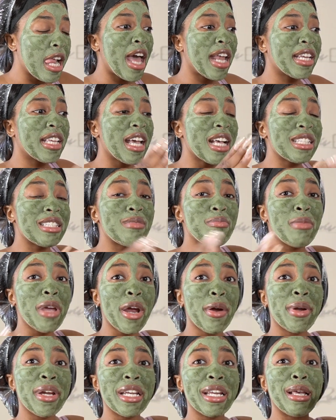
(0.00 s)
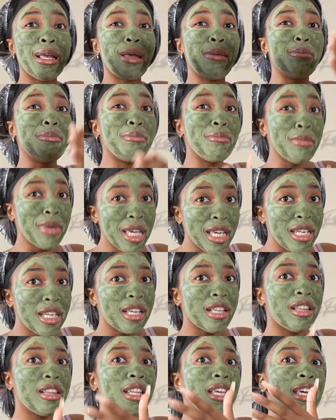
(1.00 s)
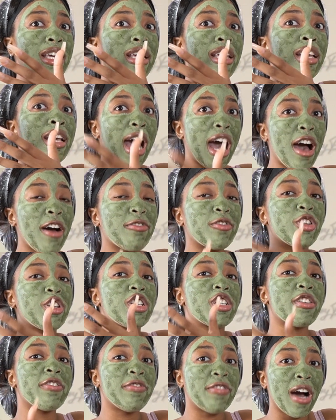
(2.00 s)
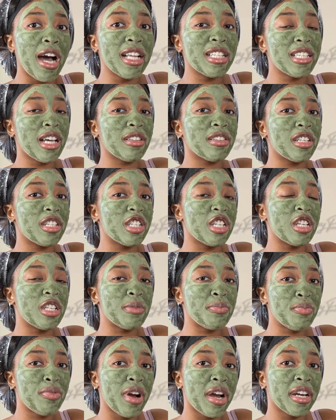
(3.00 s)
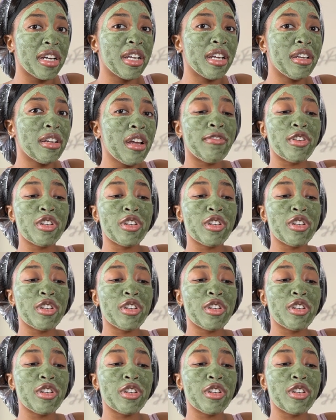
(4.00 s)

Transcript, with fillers: and gets married immediately after she finds out that she's pregnant,